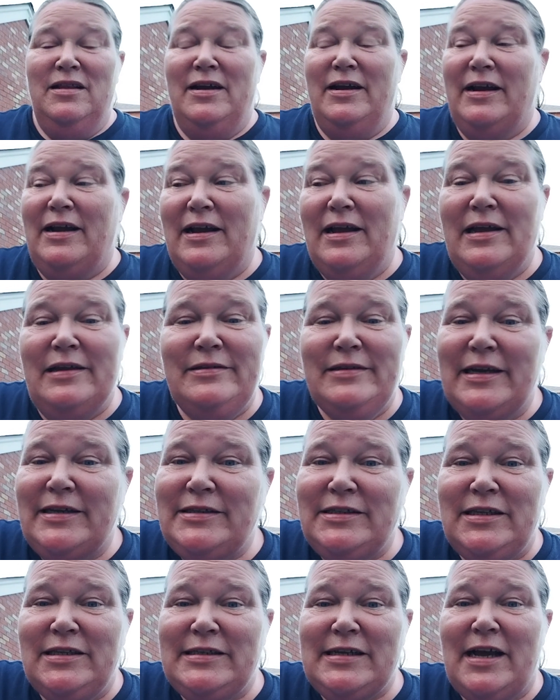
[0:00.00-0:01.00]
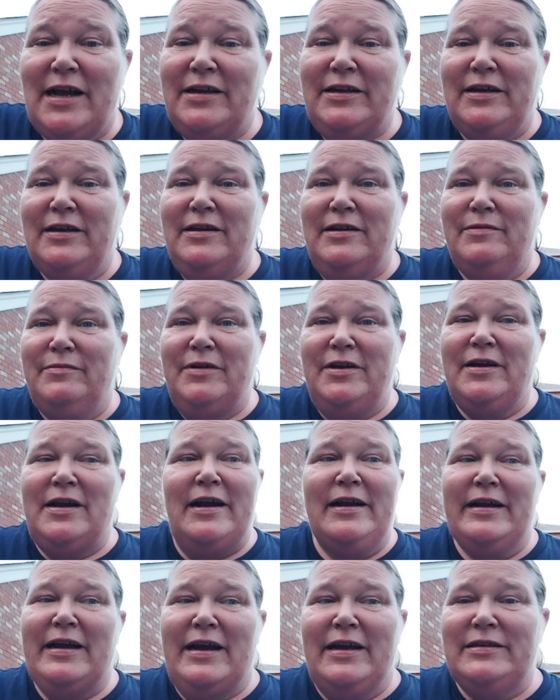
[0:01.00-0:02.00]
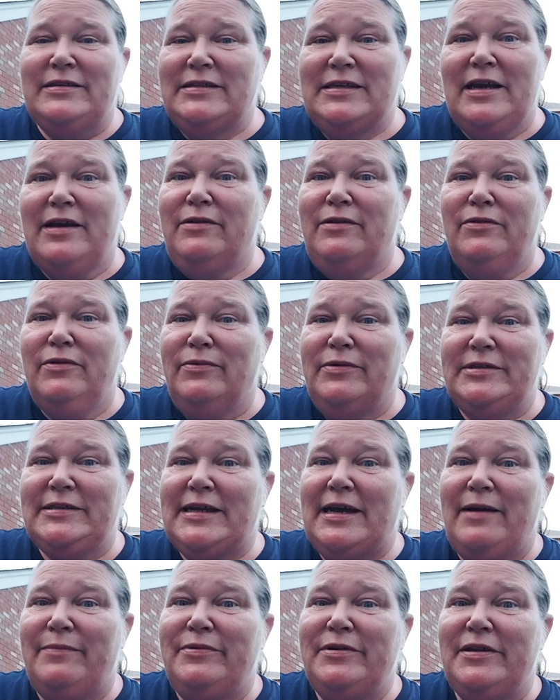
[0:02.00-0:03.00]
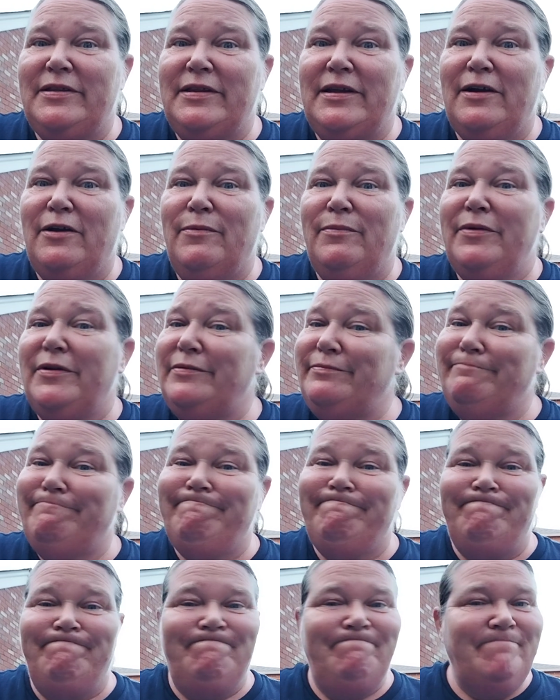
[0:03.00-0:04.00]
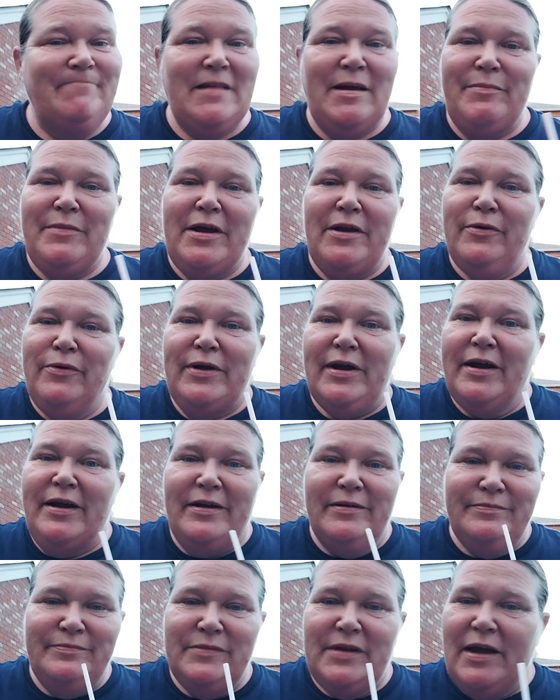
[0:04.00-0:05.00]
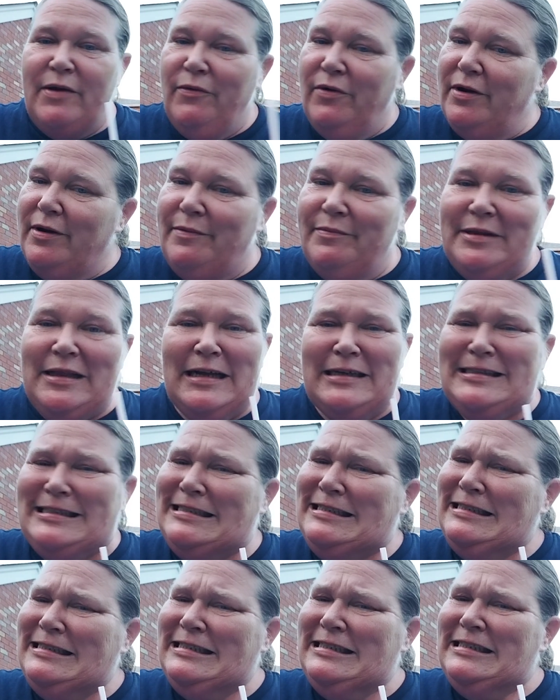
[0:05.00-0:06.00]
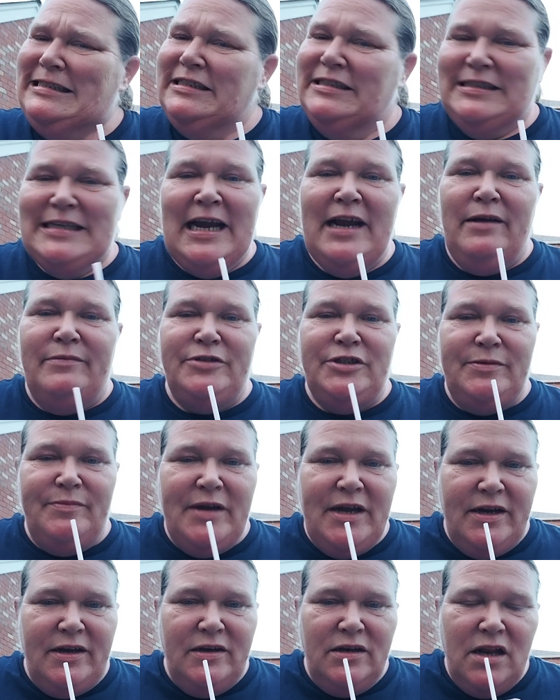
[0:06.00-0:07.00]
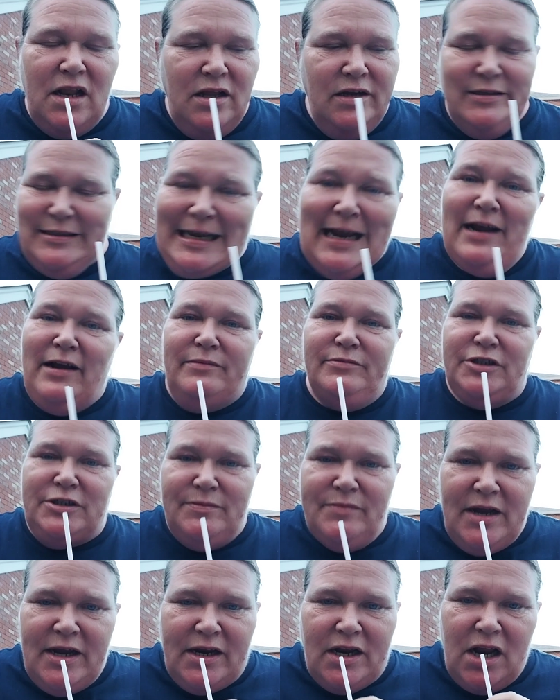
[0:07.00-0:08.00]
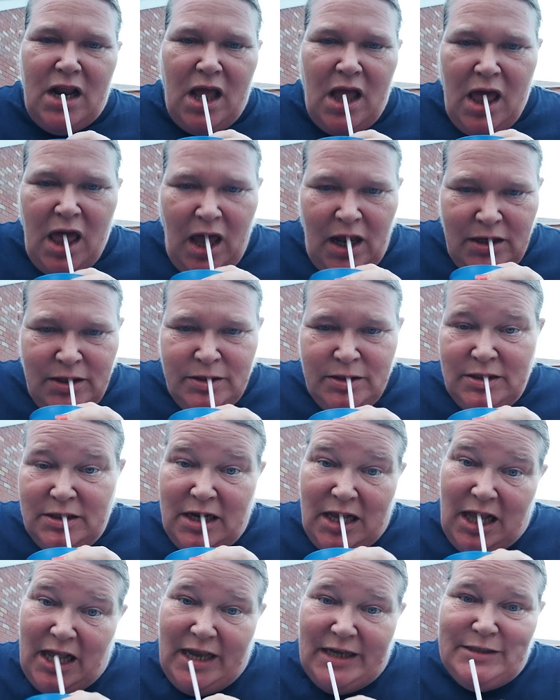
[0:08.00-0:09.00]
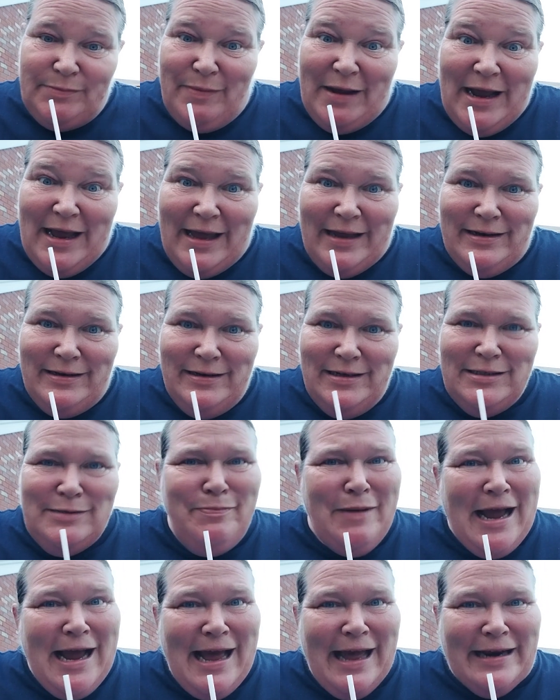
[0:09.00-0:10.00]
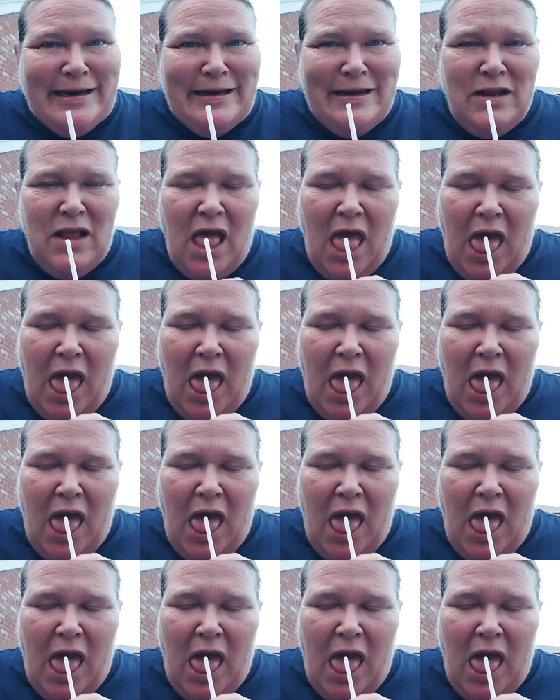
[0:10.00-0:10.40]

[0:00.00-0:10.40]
Like, that's the Tanya in me, I guess. I don't know what's happening there, but I'm not okay. I'll be like, damn, she made it. Damn, she made it. That's bad. It's bad.